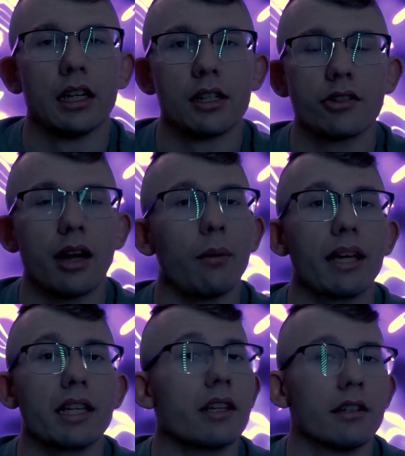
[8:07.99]
So that
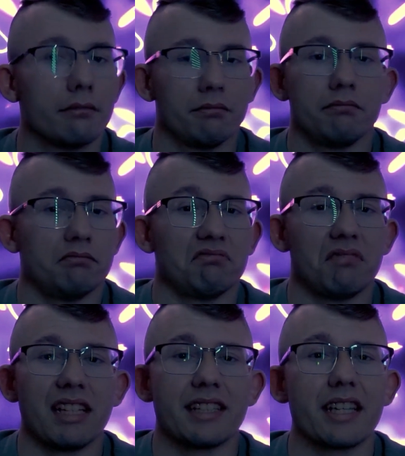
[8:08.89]
way,
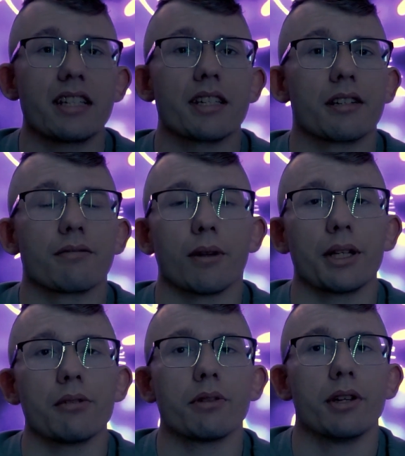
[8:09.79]
it's easier for
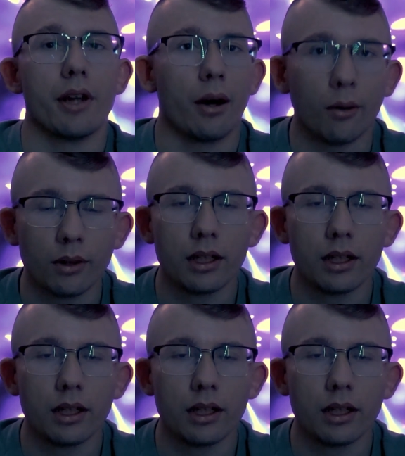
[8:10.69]
you to know.